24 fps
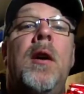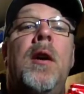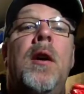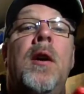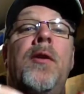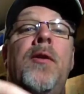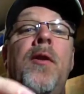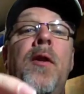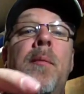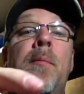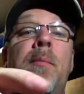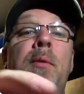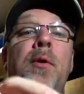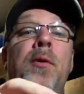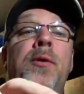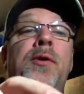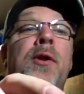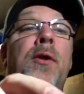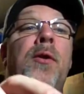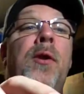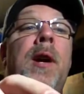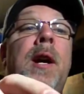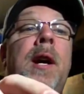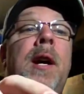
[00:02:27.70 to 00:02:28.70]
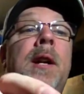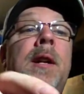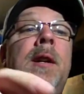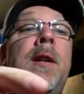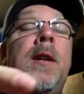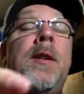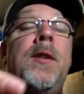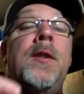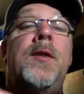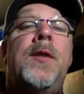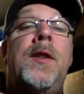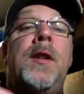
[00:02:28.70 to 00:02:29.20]
So the boots are in,
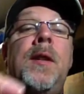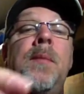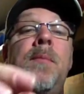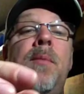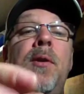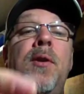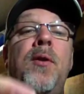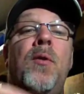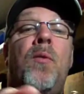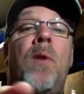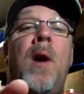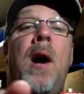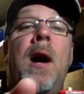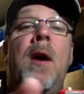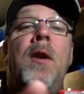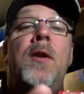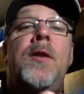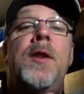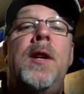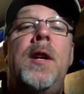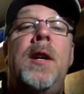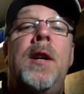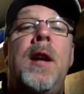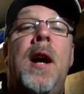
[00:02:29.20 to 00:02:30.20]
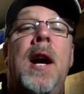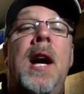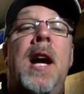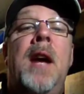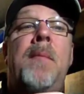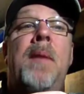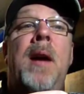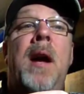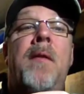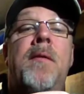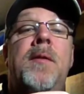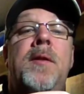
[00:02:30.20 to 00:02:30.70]
just need to put the wires in. I am
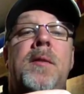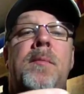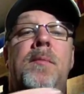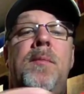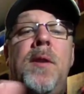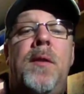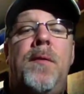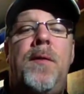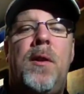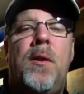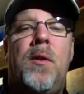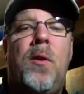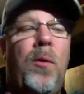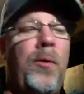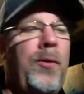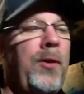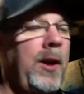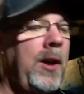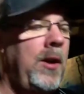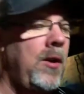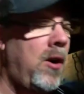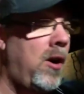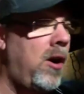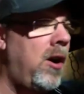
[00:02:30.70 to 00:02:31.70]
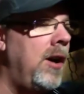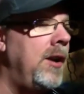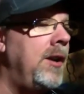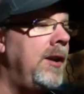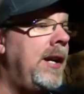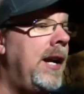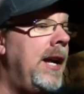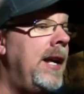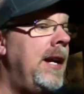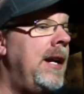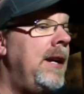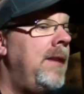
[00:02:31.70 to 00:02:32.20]
having some difficulty on
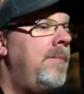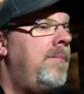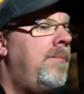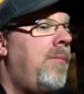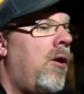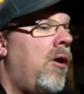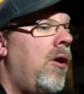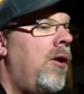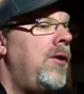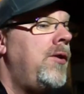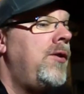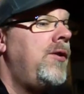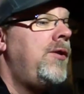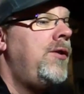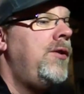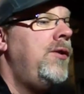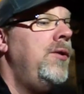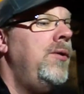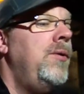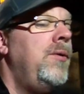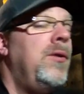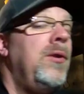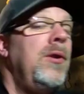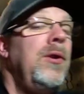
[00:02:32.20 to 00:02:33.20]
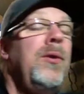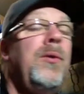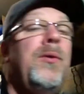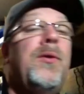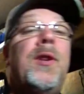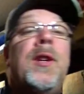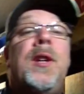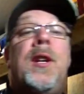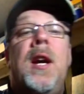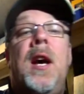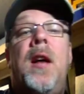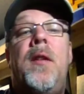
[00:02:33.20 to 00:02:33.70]
getting parts to glue
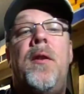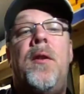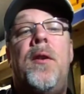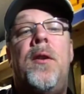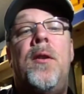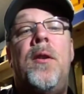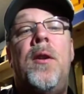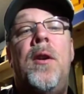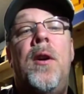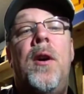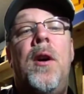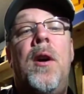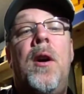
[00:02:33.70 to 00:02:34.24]
together.